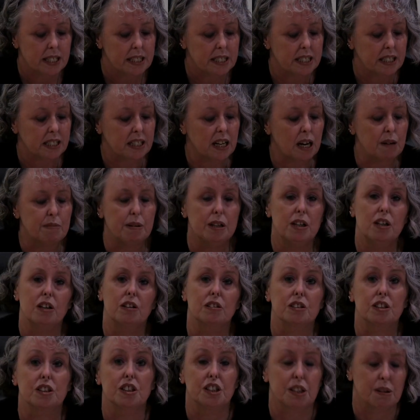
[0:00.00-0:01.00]
to come
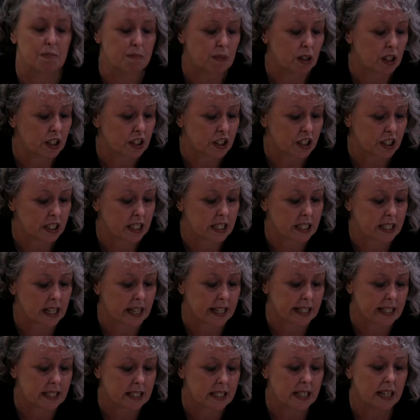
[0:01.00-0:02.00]
along to demolish
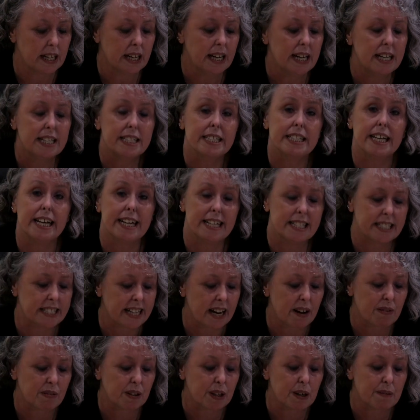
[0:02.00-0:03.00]
estates, tear
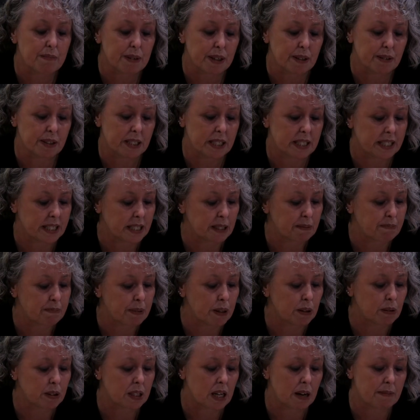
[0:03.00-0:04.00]
down communities
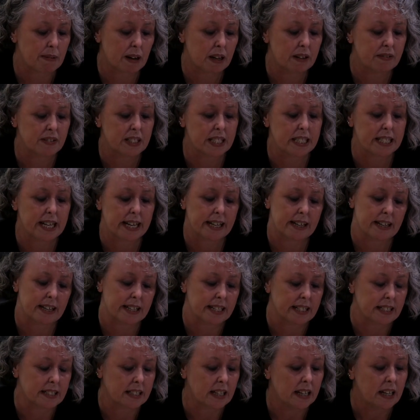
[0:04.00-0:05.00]
built up over
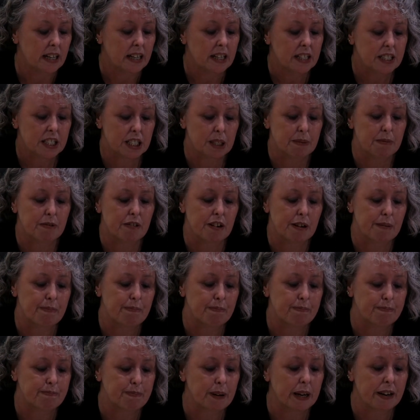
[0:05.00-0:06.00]
decades
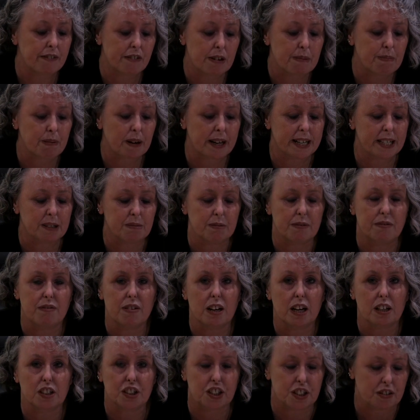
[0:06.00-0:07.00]
to be replaced with
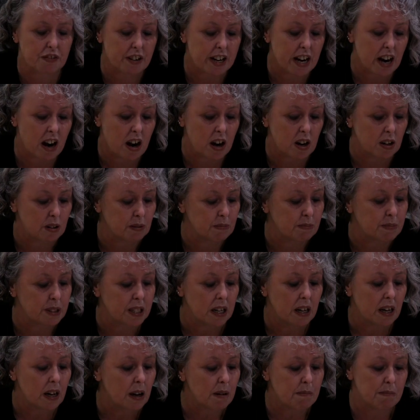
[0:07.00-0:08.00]
luxury
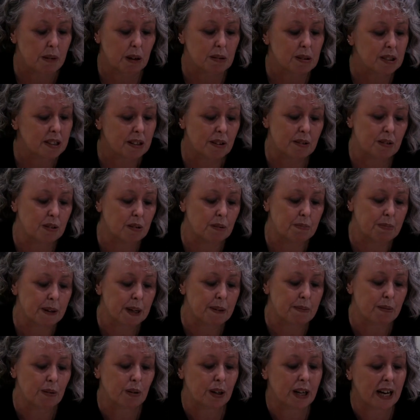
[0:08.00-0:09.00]
homes most local
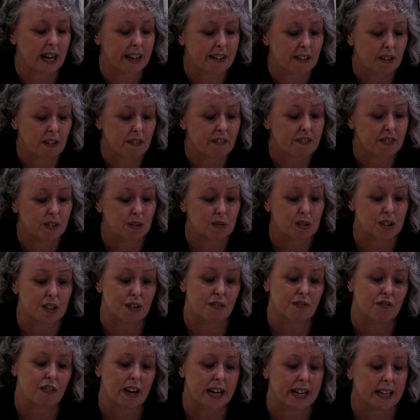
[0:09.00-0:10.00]
people cannot afford
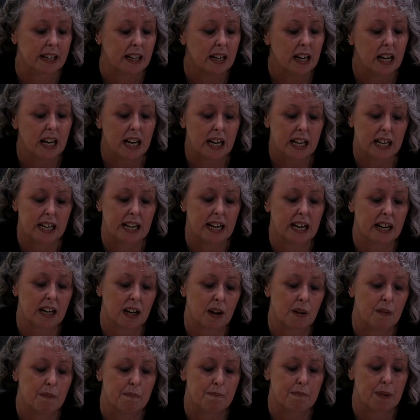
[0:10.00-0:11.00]
to rent, let
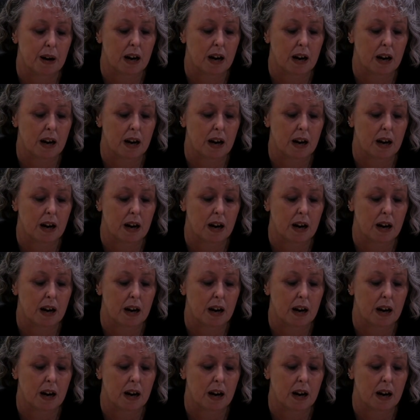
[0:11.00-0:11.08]
alone